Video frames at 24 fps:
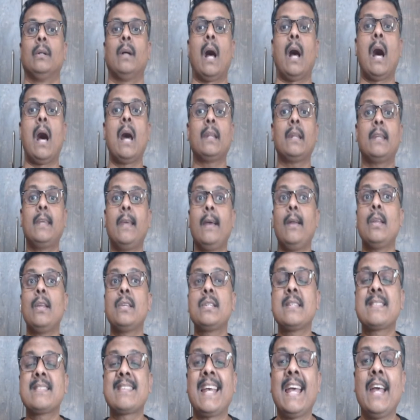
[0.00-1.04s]

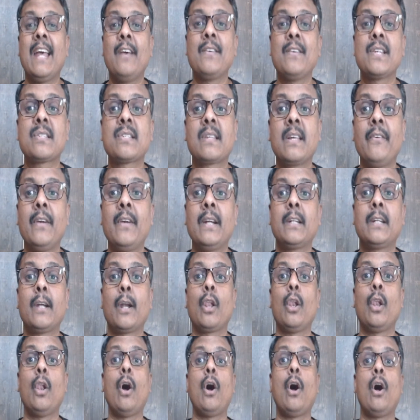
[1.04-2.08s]
Archaeologists have excavated a
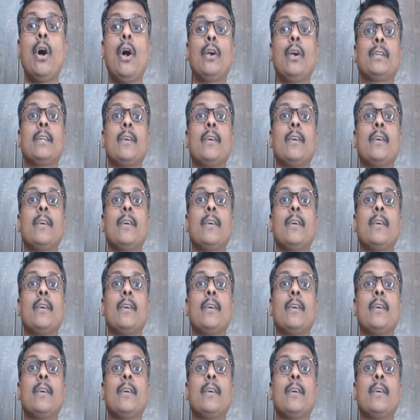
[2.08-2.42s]
lot